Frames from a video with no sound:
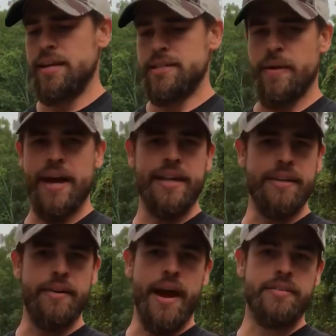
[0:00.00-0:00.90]
So I
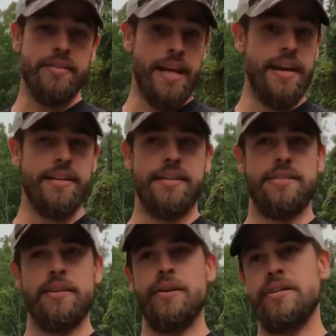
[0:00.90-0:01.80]
took that into
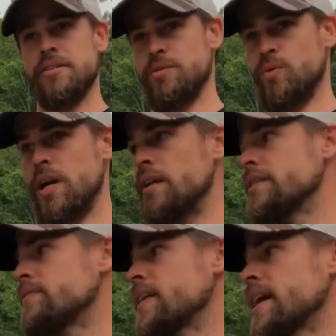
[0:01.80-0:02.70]
consideration as well,
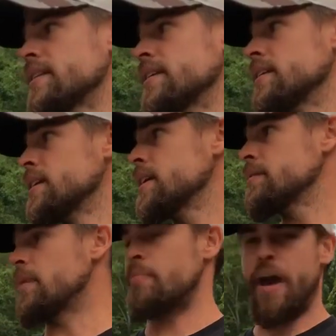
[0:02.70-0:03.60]
and the fact that
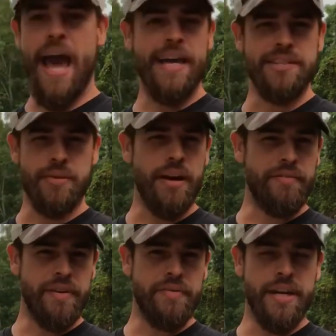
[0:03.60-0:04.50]
my pack is
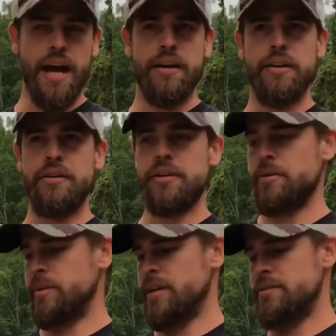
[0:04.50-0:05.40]
around 5,900
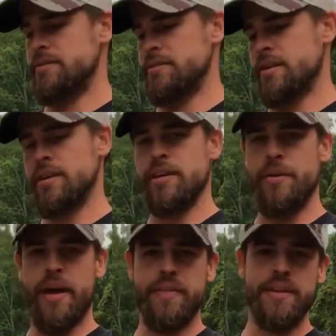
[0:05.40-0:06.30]
cubic inches.
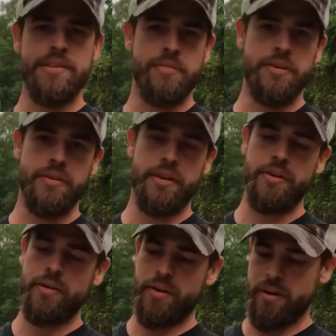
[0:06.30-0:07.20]
You add this, I mean,
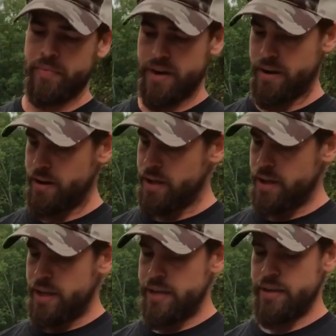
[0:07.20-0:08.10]
you're on up there,
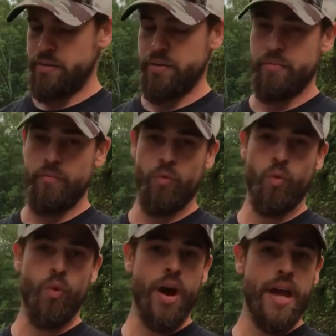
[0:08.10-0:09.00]
you know, with
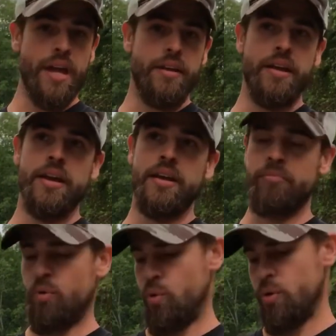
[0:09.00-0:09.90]
way
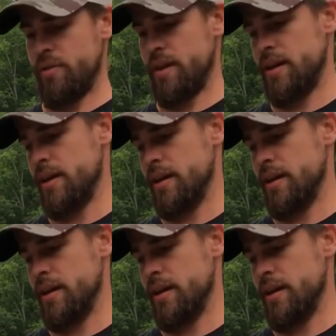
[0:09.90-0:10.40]
more than